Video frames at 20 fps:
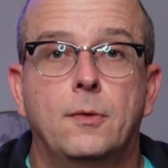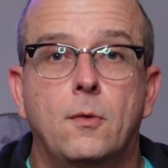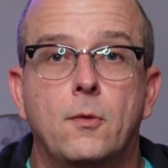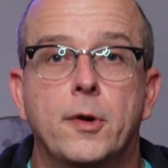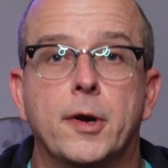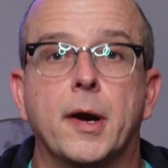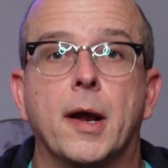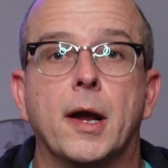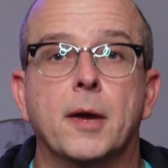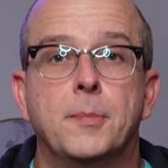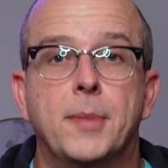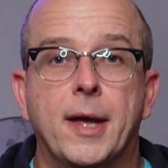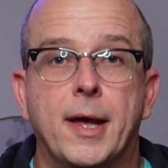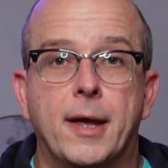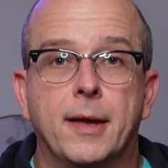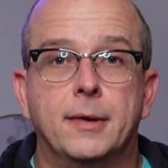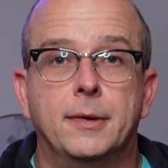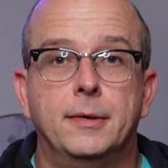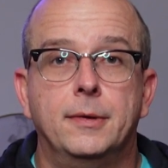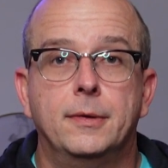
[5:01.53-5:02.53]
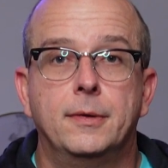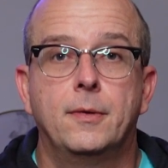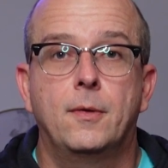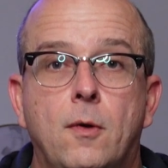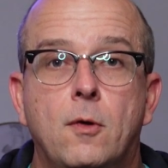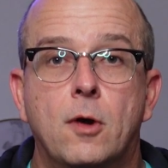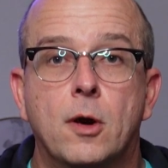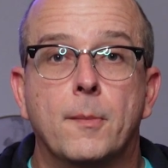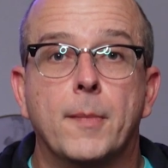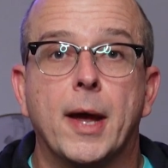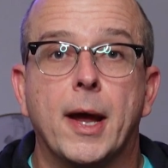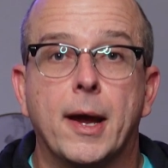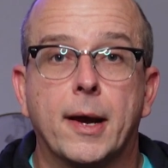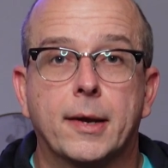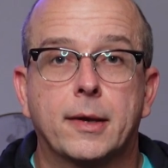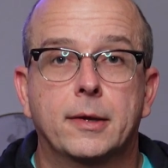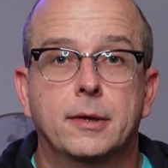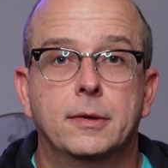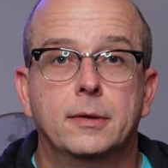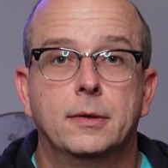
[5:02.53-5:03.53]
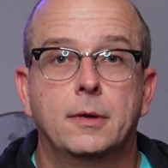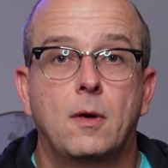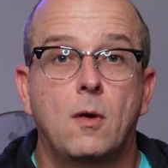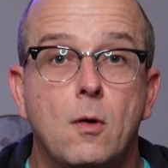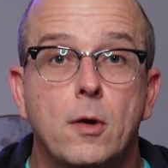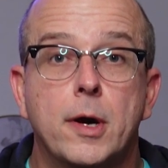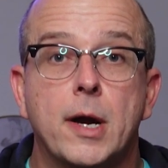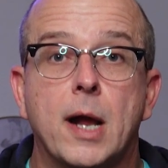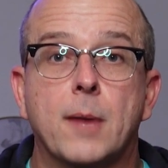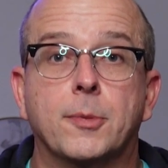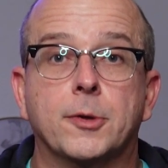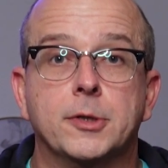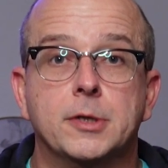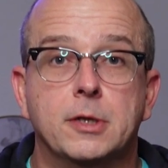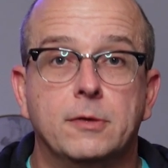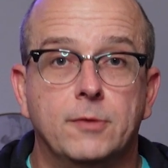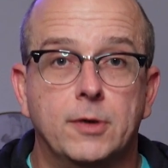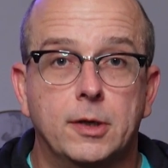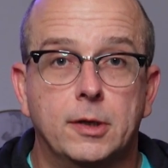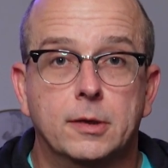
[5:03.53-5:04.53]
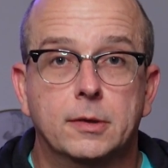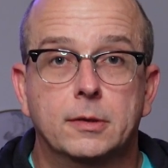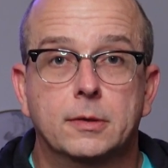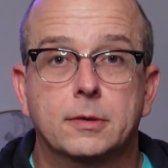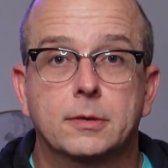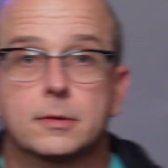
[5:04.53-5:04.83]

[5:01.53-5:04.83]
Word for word: or an iPad, or a Mac, or an Apple TV?